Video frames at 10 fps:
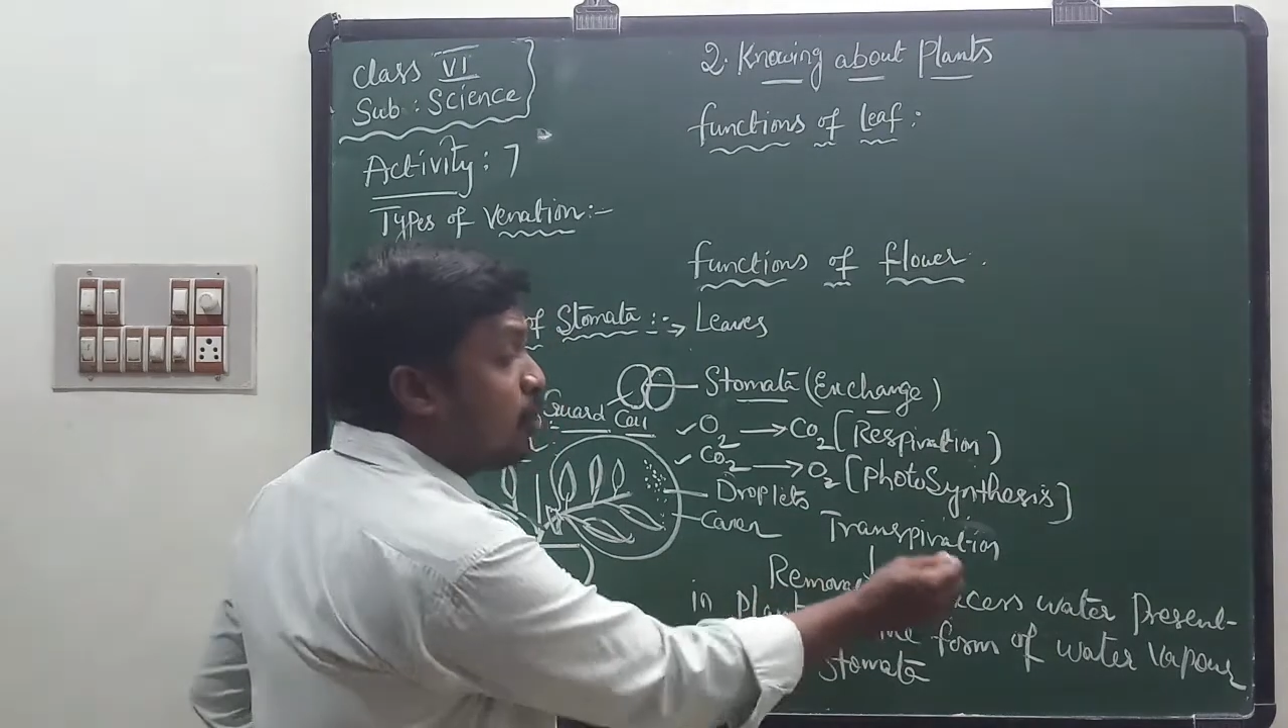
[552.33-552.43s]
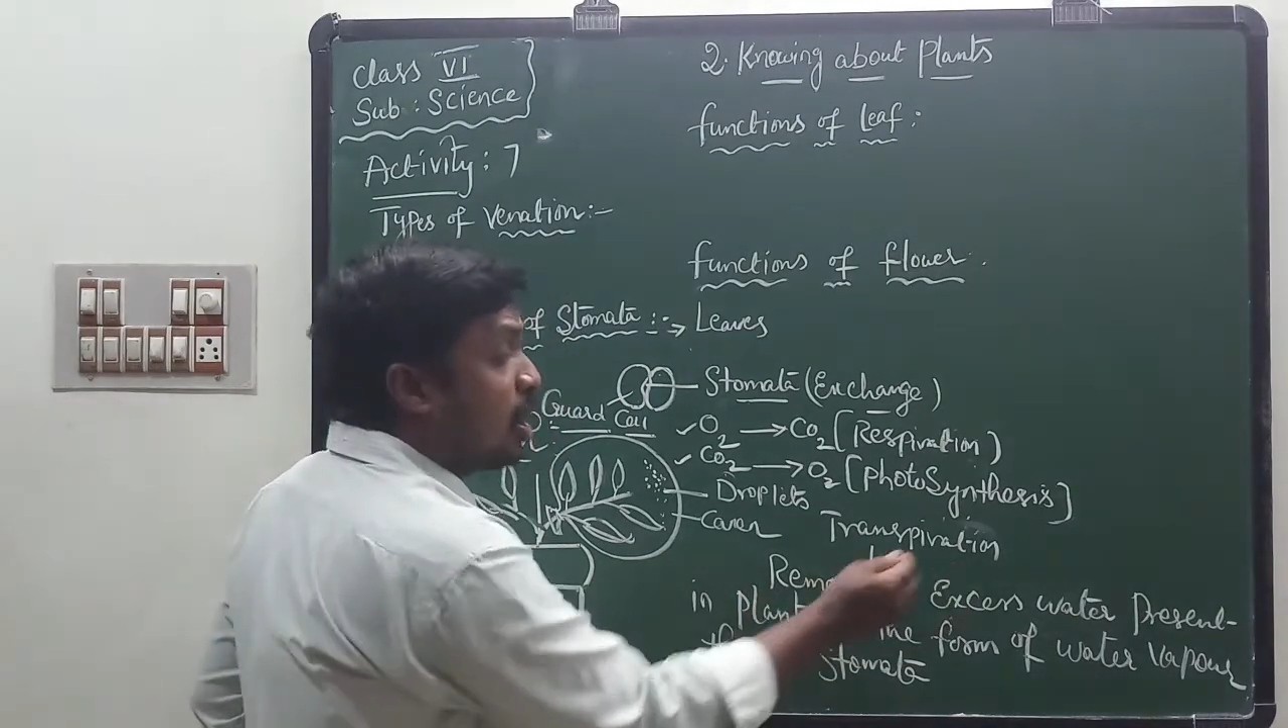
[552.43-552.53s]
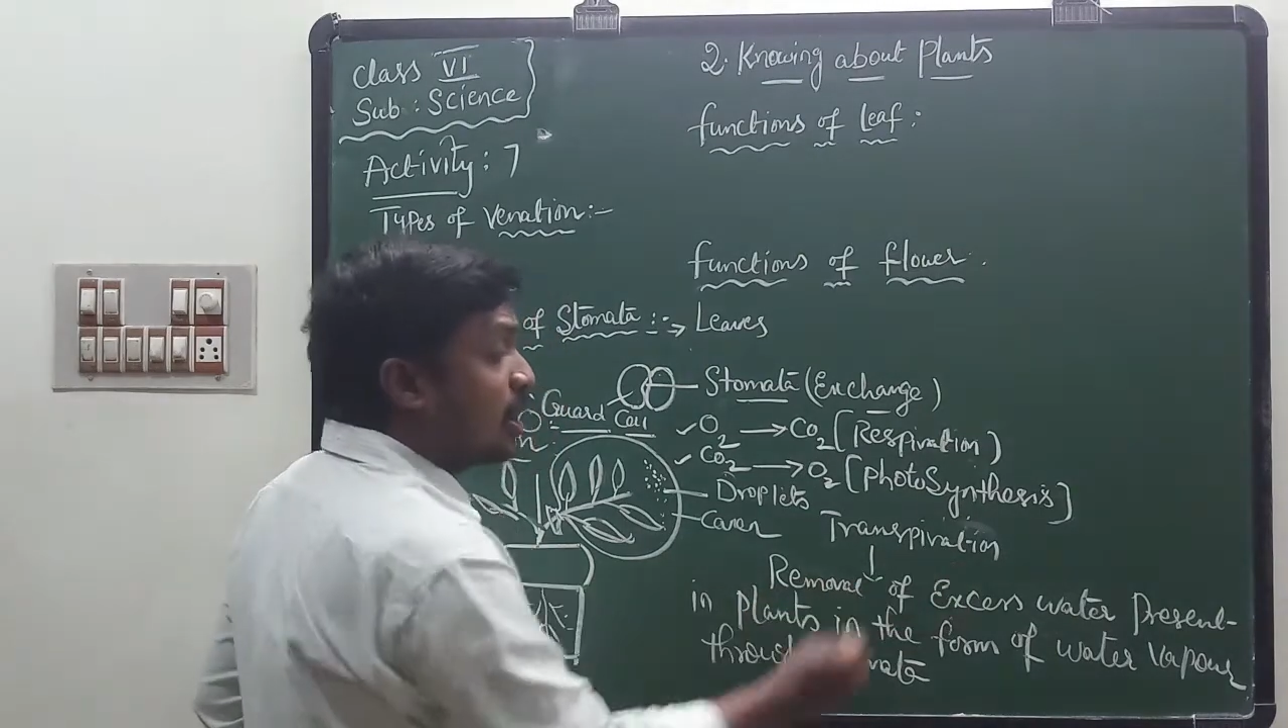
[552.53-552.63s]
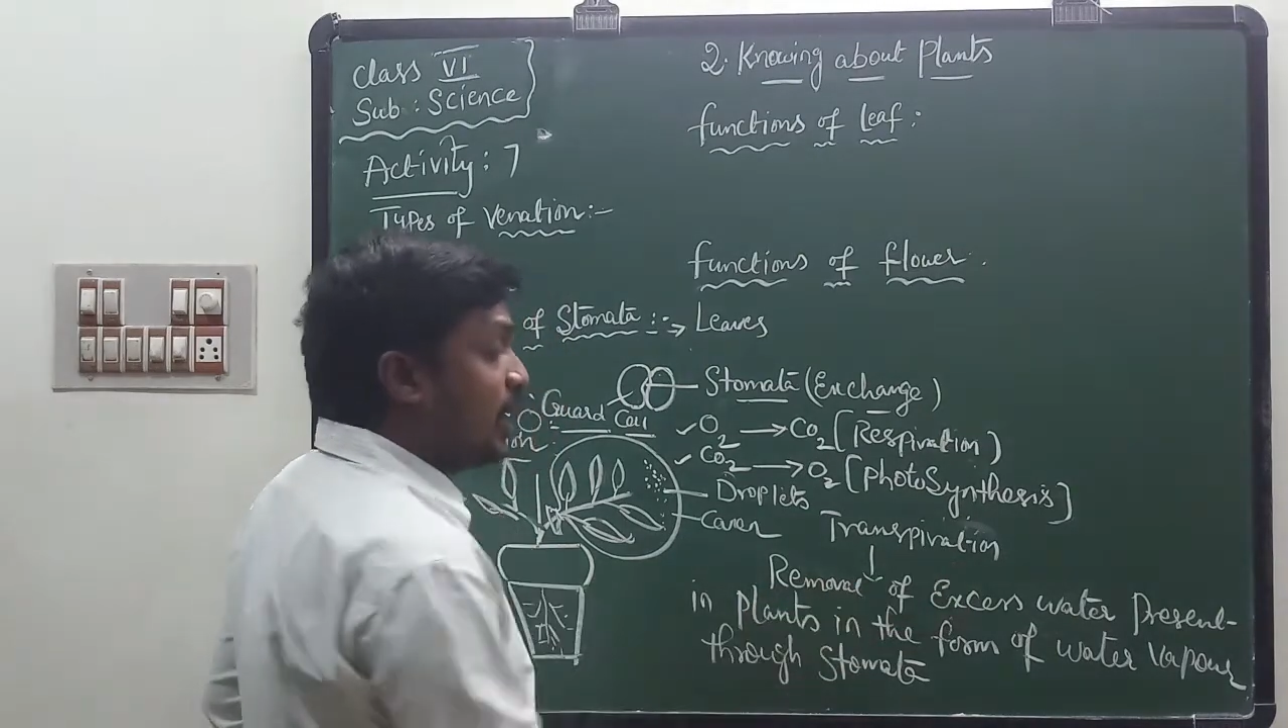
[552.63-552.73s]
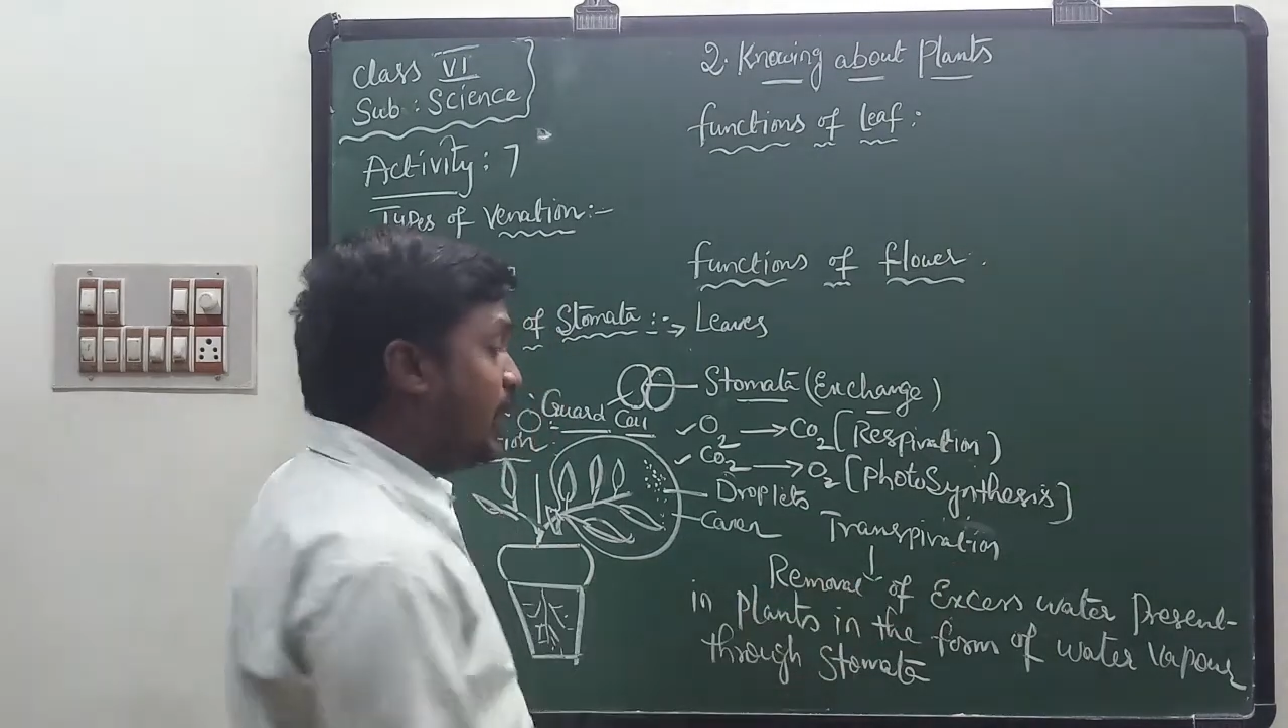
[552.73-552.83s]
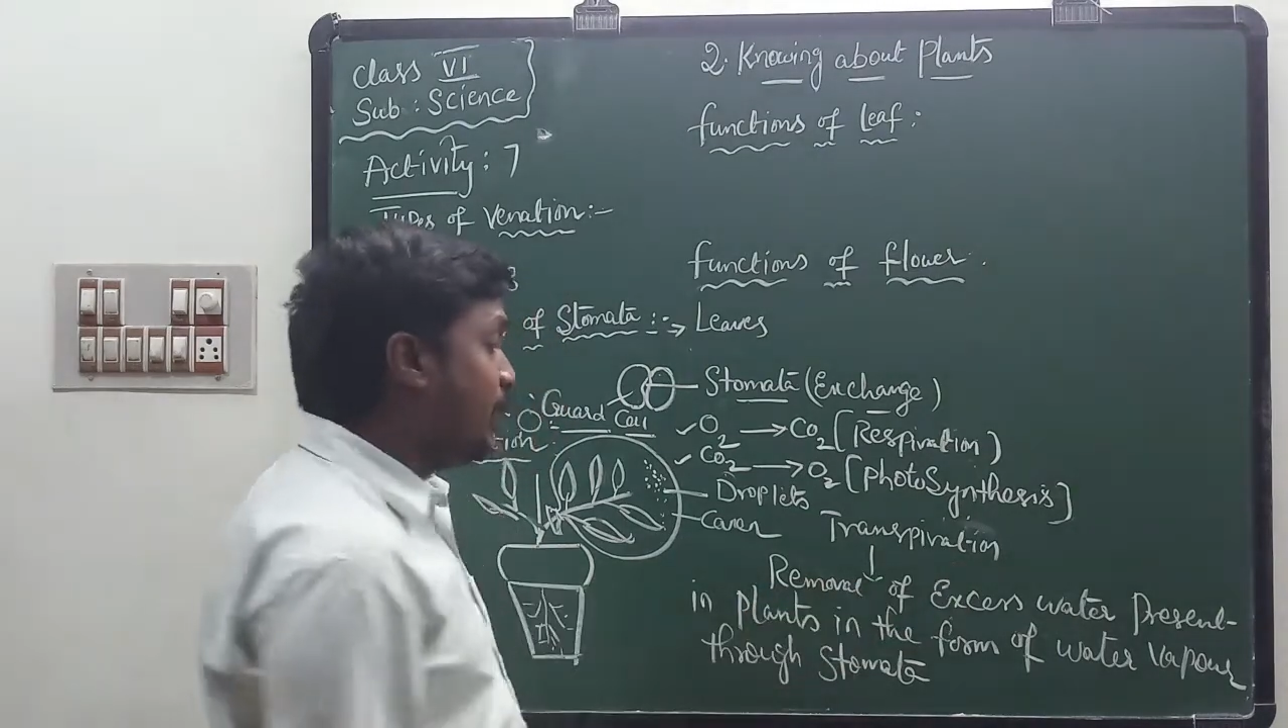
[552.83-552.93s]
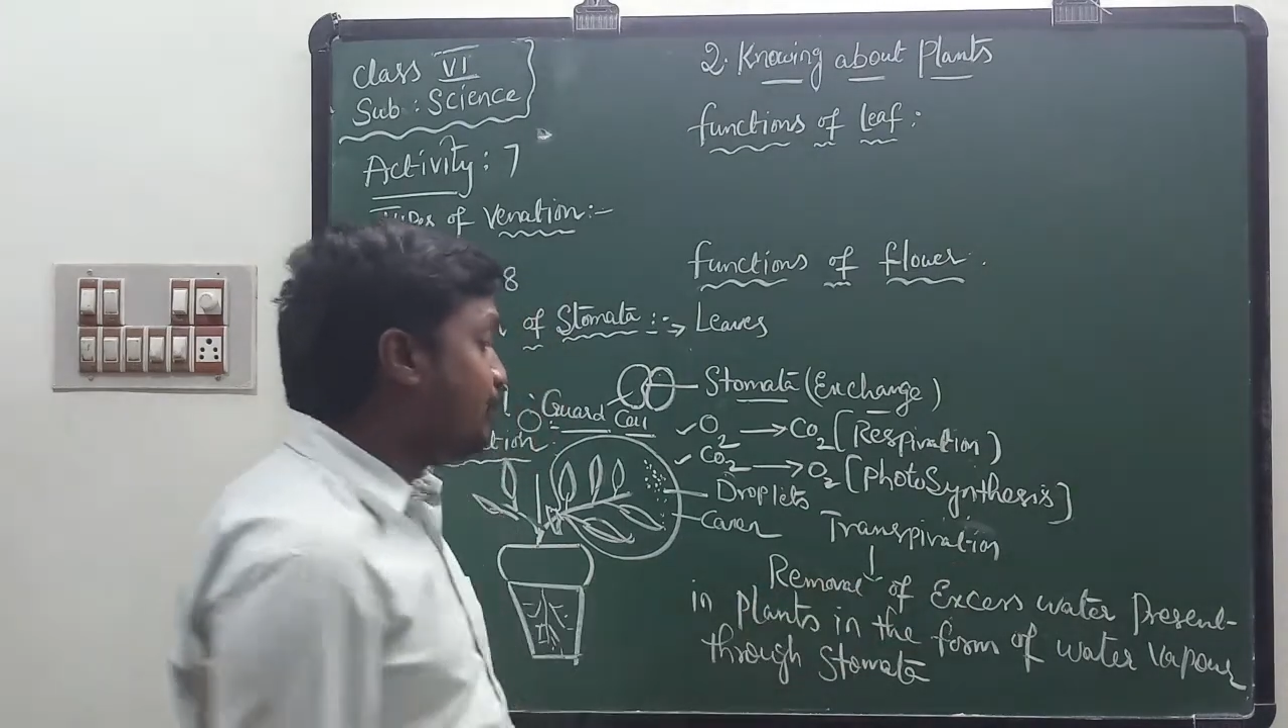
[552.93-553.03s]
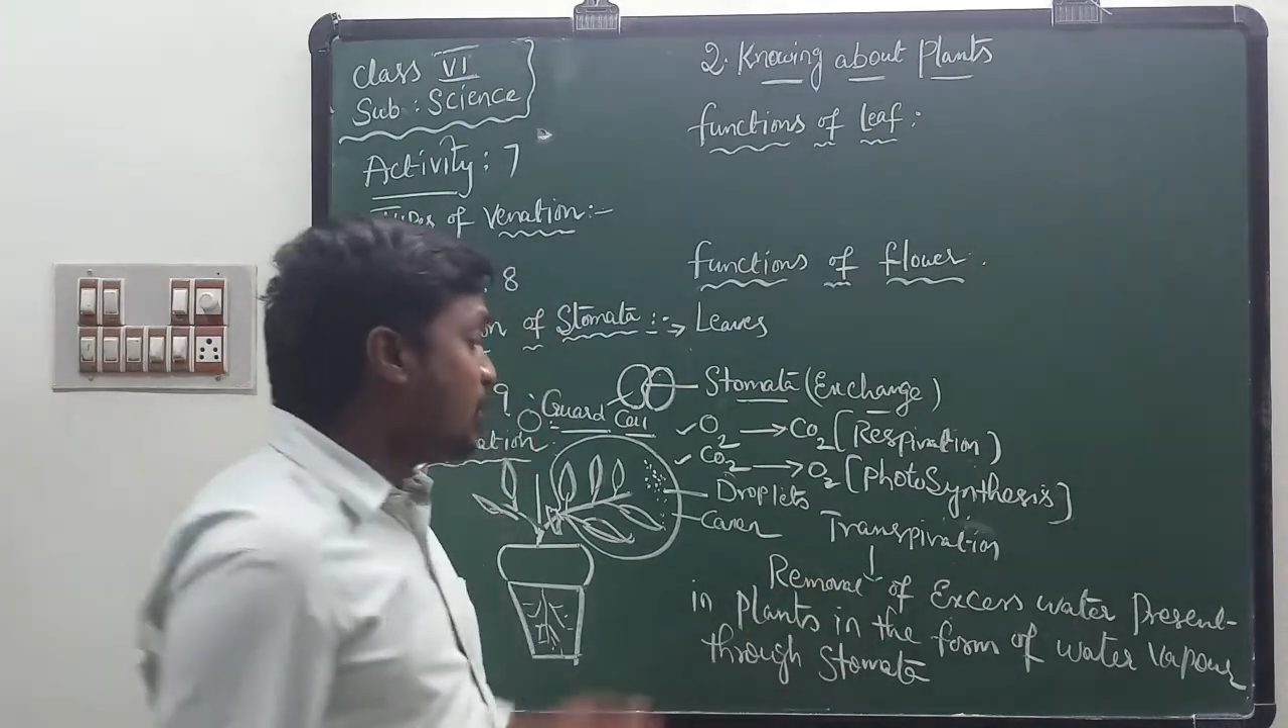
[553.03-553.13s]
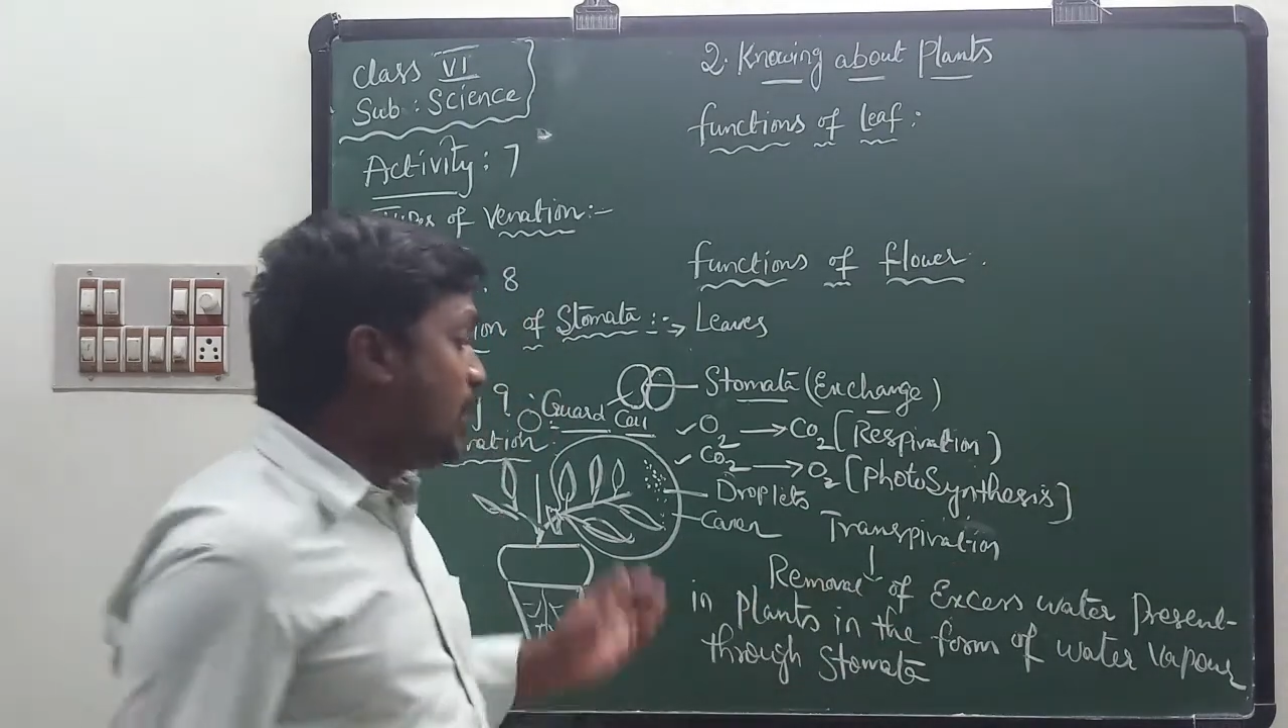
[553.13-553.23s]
water